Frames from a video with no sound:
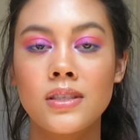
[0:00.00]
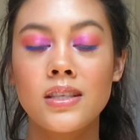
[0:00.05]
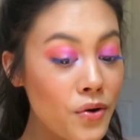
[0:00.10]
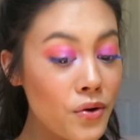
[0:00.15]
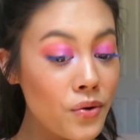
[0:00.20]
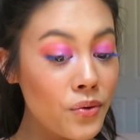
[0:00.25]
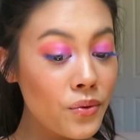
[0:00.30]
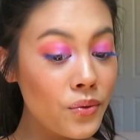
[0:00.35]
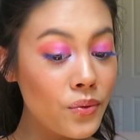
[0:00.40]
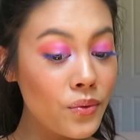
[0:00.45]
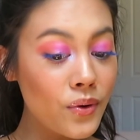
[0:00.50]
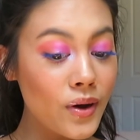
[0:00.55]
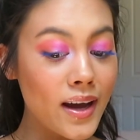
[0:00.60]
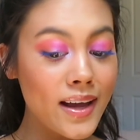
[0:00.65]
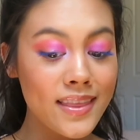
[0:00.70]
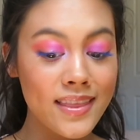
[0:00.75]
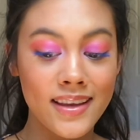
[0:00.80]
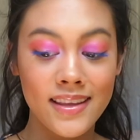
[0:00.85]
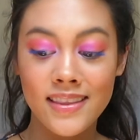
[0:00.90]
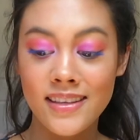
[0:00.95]
Oh, I
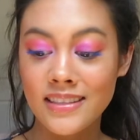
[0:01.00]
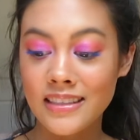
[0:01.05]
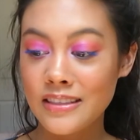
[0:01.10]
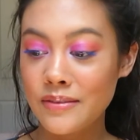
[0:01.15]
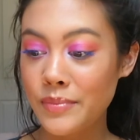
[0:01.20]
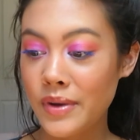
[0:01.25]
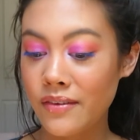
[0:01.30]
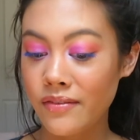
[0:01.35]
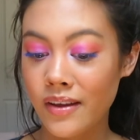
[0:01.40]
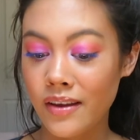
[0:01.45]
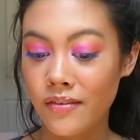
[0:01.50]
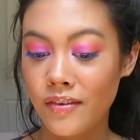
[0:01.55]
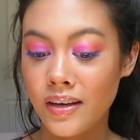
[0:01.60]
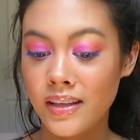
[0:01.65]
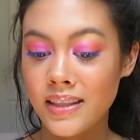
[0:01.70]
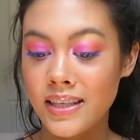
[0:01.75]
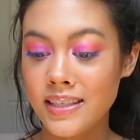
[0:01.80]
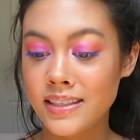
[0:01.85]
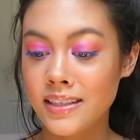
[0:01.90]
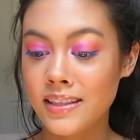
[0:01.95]
think this is my
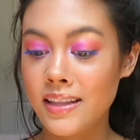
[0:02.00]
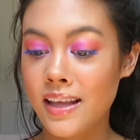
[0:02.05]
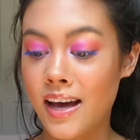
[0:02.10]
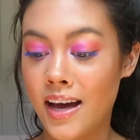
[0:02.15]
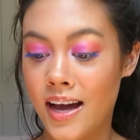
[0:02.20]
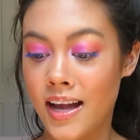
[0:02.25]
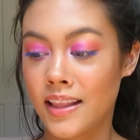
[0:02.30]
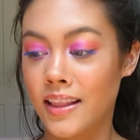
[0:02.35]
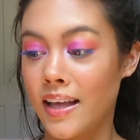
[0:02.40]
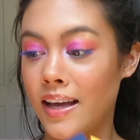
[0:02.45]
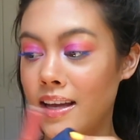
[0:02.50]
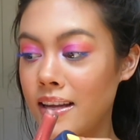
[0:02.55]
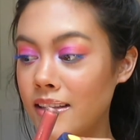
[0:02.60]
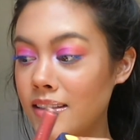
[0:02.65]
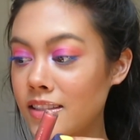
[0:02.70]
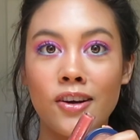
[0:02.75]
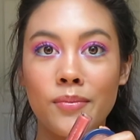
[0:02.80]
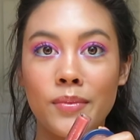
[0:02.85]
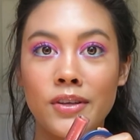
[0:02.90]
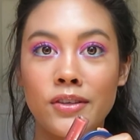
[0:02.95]
favorite. This and the highlight
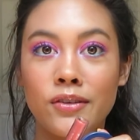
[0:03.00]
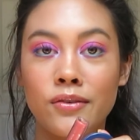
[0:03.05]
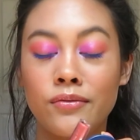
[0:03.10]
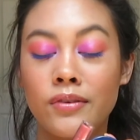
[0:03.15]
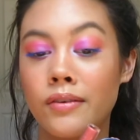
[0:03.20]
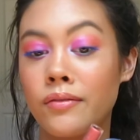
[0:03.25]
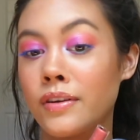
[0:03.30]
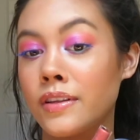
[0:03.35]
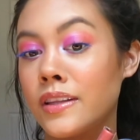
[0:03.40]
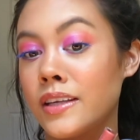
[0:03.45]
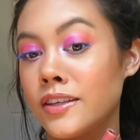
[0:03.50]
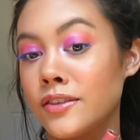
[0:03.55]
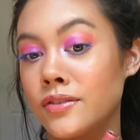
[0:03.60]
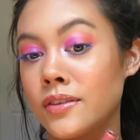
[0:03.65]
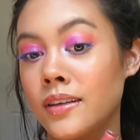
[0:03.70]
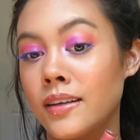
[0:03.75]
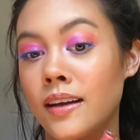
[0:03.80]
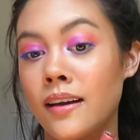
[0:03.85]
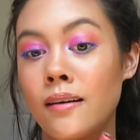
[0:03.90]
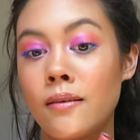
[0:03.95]
are my two favorite things
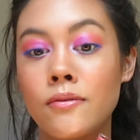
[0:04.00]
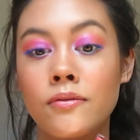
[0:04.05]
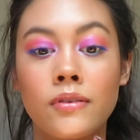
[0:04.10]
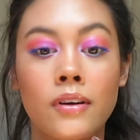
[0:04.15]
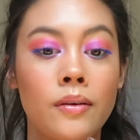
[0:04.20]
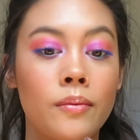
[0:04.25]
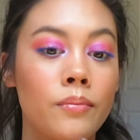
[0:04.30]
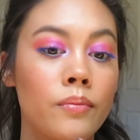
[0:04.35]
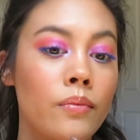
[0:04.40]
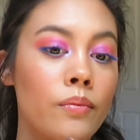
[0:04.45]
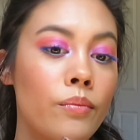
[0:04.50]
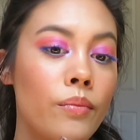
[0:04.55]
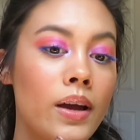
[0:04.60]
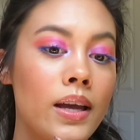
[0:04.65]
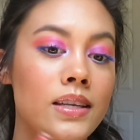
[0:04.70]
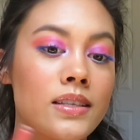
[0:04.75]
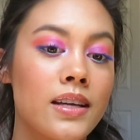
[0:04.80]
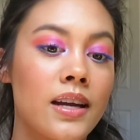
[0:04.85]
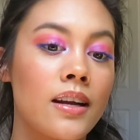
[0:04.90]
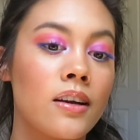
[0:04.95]
right now from my
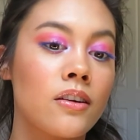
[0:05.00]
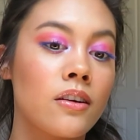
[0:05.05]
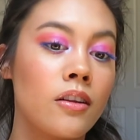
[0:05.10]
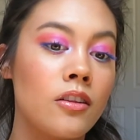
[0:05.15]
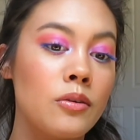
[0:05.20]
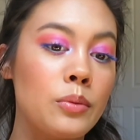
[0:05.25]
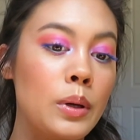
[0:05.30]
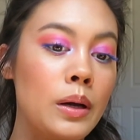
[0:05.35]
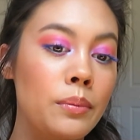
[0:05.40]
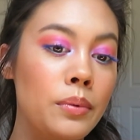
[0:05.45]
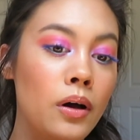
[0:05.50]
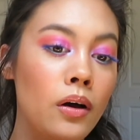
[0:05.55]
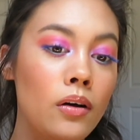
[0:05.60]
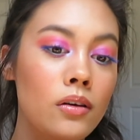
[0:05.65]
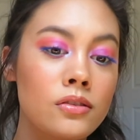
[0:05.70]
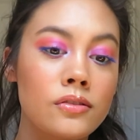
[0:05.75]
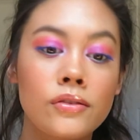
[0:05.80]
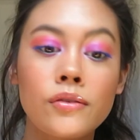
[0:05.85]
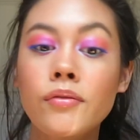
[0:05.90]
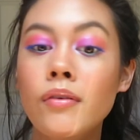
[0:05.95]
entire Colourpop
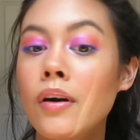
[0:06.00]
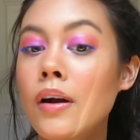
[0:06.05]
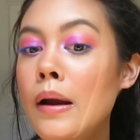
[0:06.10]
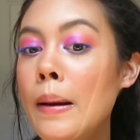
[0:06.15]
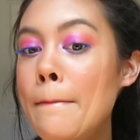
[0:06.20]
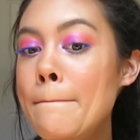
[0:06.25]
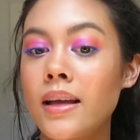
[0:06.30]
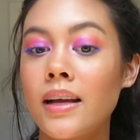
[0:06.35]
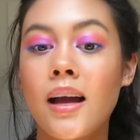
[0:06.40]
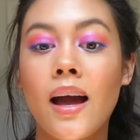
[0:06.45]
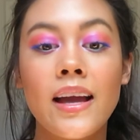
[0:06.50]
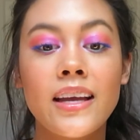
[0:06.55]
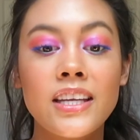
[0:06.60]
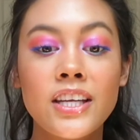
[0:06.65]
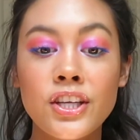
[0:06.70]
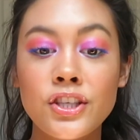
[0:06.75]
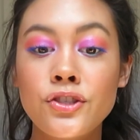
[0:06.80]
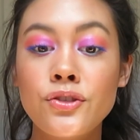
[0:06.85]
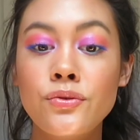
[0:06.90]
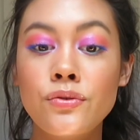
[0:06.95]
haul so far. Like I
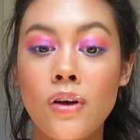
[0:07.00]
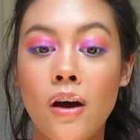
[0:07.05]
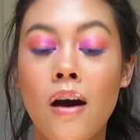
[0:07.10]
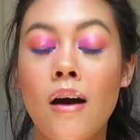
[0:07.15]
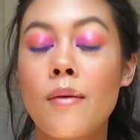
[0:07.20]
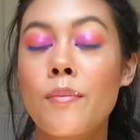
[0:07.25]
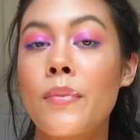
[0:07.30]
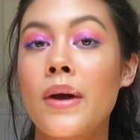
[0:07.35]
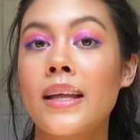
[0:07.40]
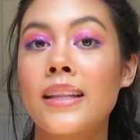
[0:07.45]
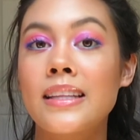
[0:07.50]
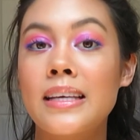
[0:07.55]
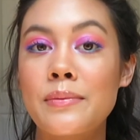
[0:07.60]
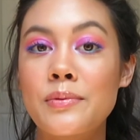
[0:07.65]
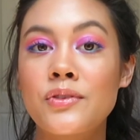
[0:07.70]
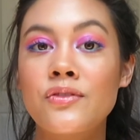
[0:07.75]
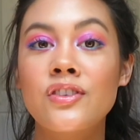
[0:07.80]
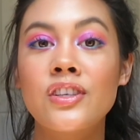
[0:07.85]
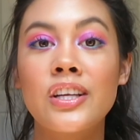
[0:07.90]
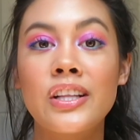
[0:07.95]
kid you not, my
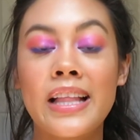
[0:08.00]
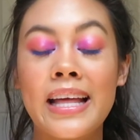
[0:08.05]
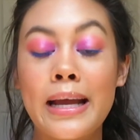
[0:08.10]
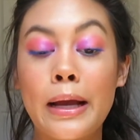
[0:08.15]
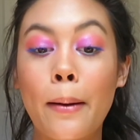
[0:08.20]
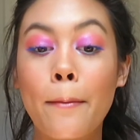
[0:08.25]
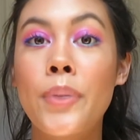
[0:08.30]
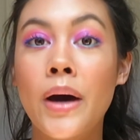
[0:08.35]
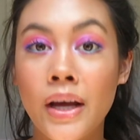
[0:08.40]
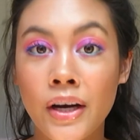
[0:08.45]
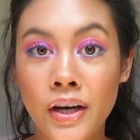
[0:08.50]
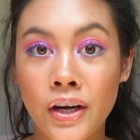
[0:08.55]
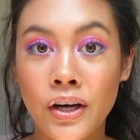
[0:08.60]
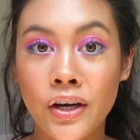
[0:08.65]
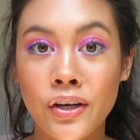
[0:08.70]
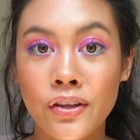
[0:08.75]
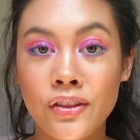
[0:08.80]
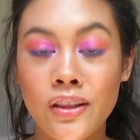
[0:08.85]
lips feel like butter.